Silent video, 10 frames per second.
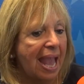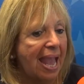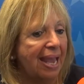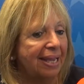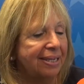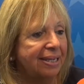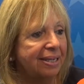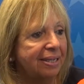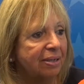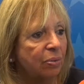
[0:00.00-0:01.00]

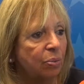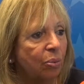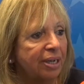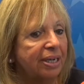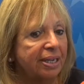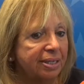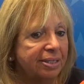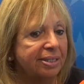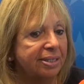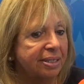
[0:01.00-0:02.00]
And what it
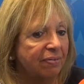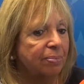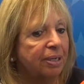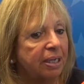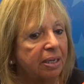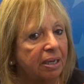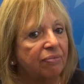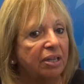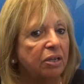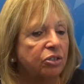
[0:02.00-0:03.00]
is everybody,
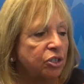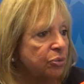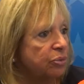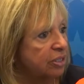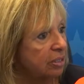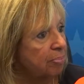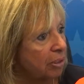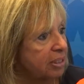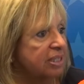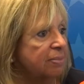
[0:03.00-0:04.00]
if they choose to
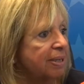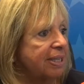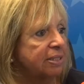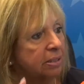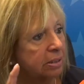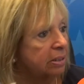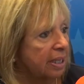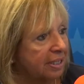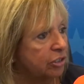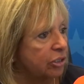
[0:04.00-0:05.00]
participate, gets a little
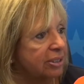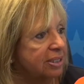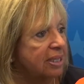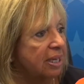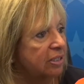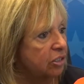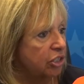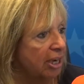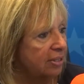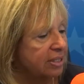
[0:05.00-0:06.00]
angel, and it's got a
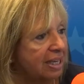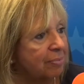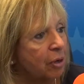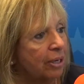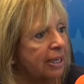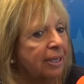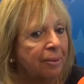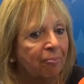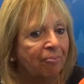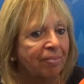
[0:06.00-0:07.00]
child's name on it.
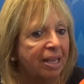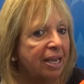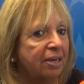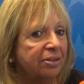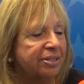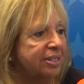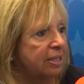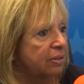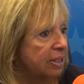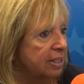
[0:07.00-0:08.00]
And it'll
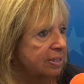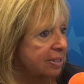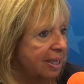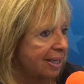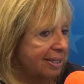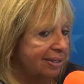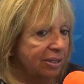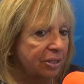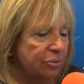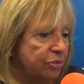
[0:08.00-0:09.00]
say things like,
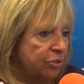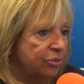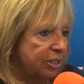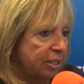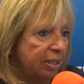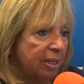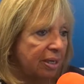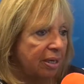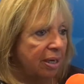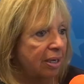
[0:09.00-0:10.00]
Susie,
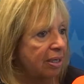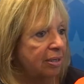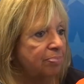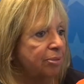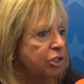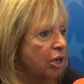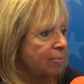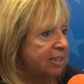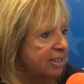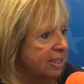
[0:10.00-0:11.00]

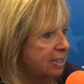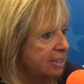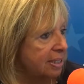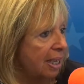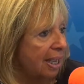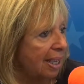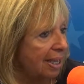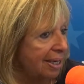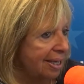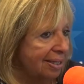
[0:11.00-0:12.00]
pajamas size
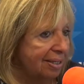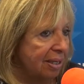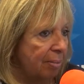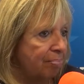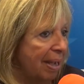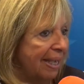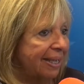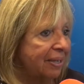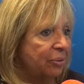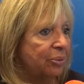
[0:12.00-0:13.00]
10, and a
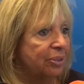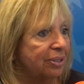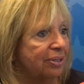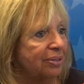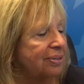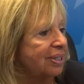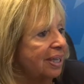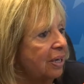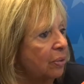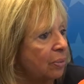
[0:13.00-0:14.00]
bike, or,
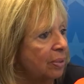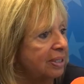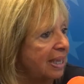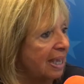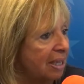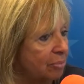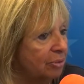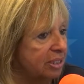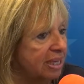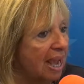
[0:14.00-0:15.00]
a game
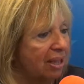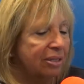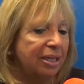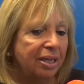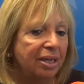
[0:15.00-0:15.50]
or a doll,